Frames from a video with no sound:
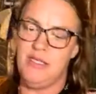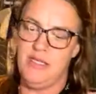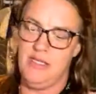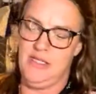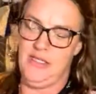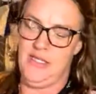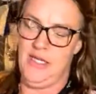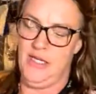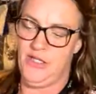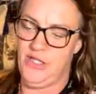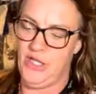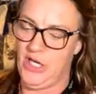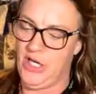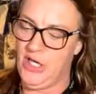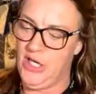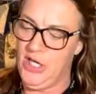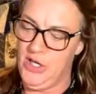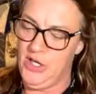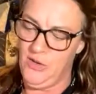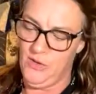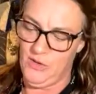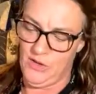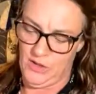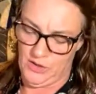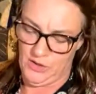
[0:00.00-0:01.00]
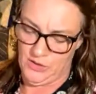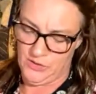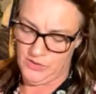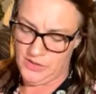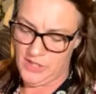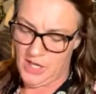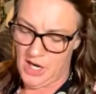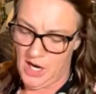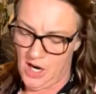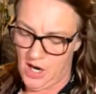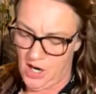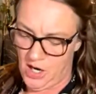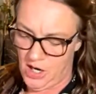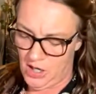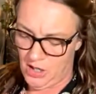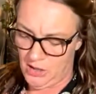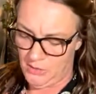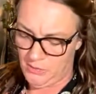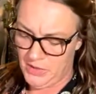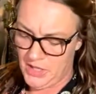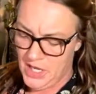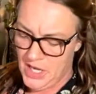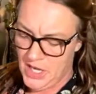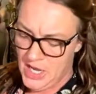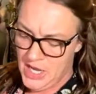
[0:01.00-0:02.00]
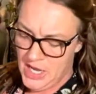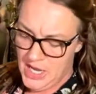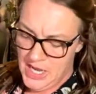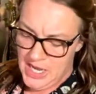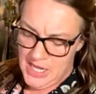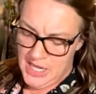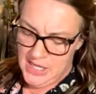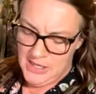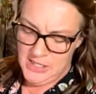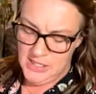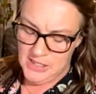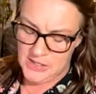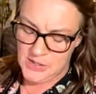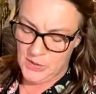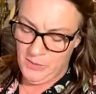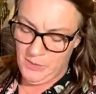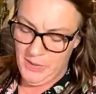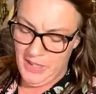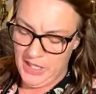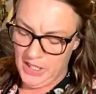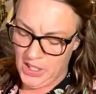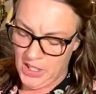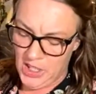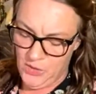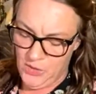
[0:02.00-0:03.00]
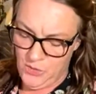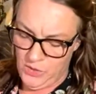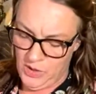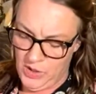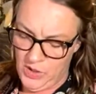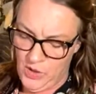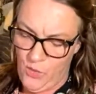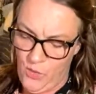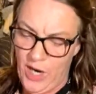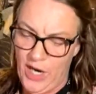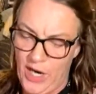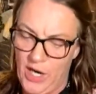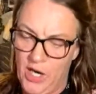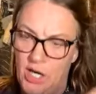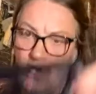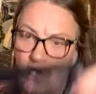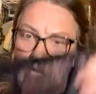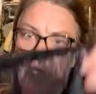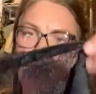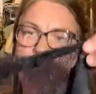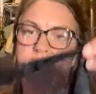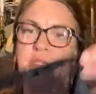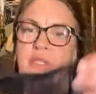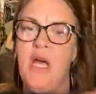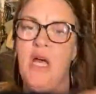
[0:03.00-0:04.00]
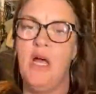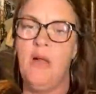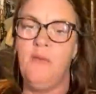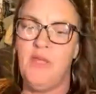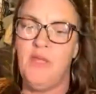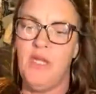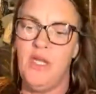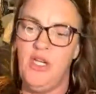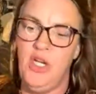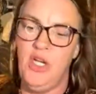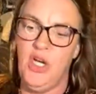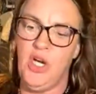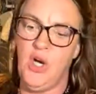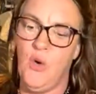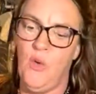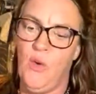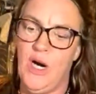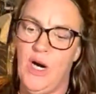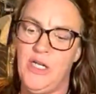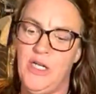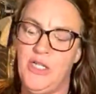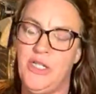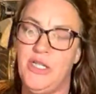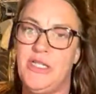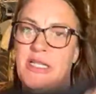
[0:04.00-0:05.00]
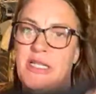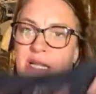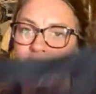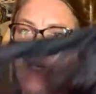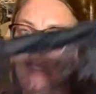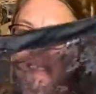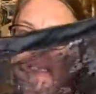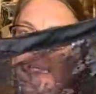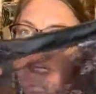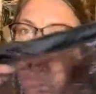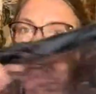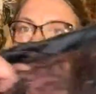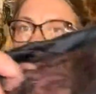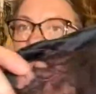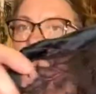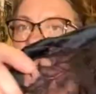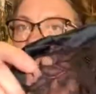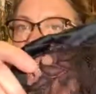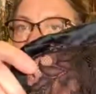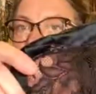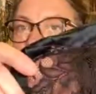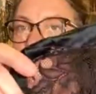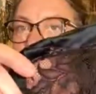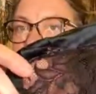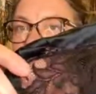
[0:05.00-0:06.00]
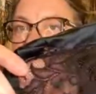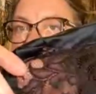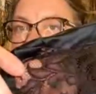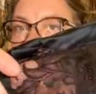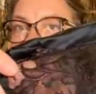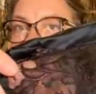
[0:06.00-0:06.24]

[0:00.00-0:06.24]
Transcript: is such a cute little top. This will be a good one to wear under something. You can wear it just as is. Somebody's